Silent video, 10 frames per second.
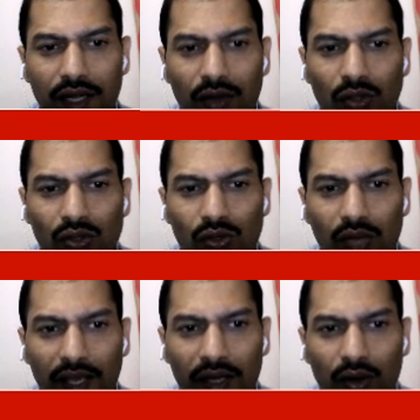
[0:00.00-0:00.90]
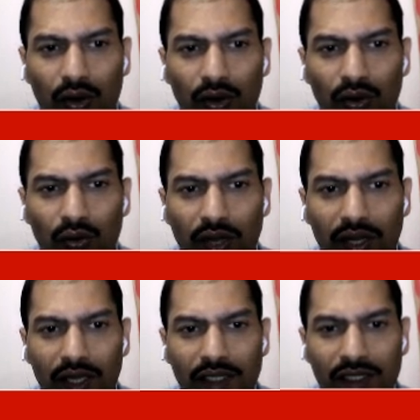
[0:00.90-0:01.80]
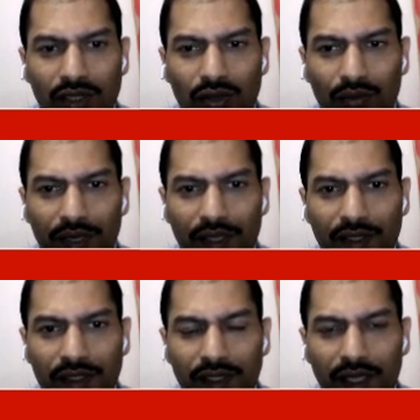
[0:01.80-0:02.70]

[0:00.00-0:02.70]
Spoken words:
also like non-quantization of energy,